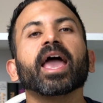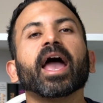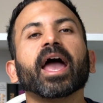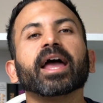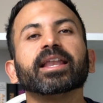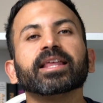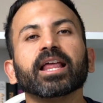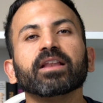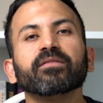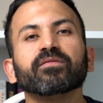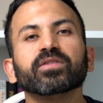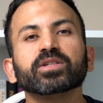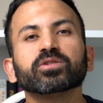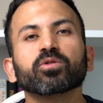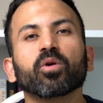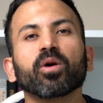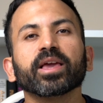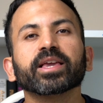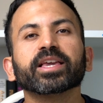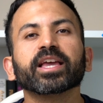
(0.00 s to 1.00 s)
And
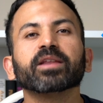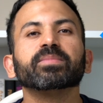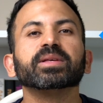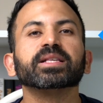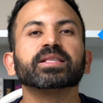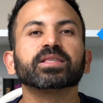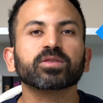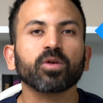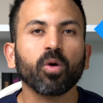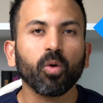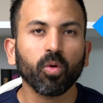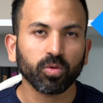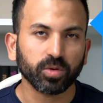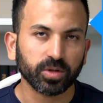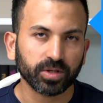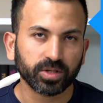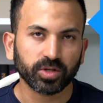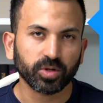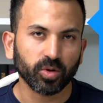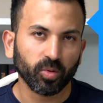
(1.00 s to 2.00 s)
inventory can be
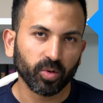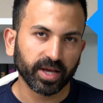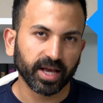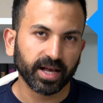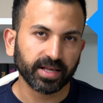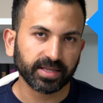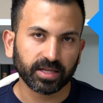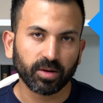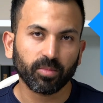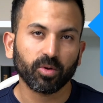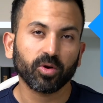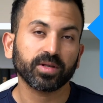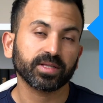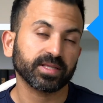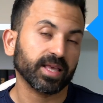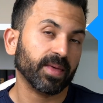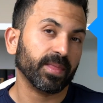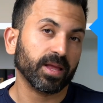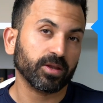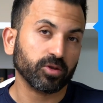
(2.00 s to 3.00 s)
sold to your
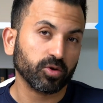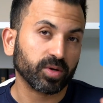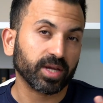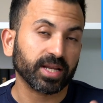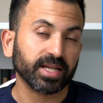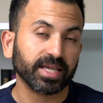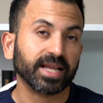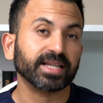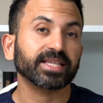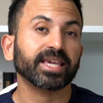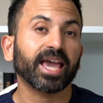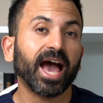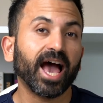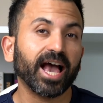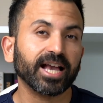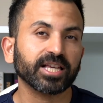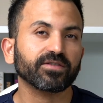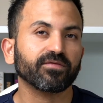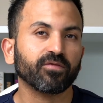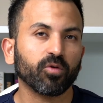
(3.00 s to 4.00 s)
customers, and then you can get
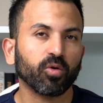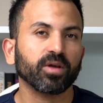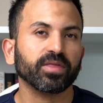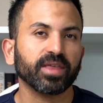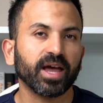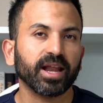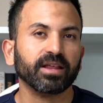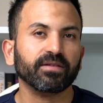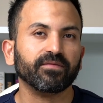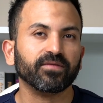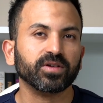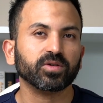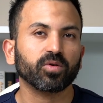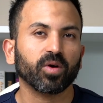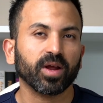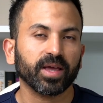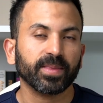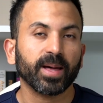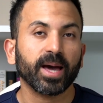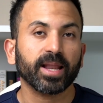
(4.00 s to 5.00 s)
cash for that
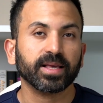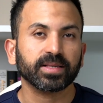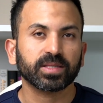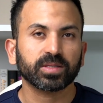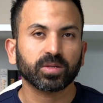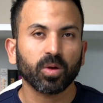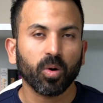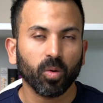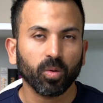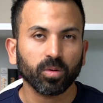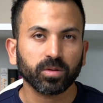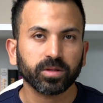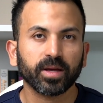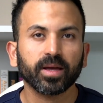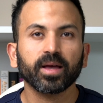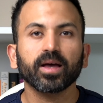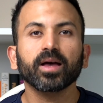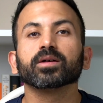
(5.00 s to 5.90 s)
inventory that is sold.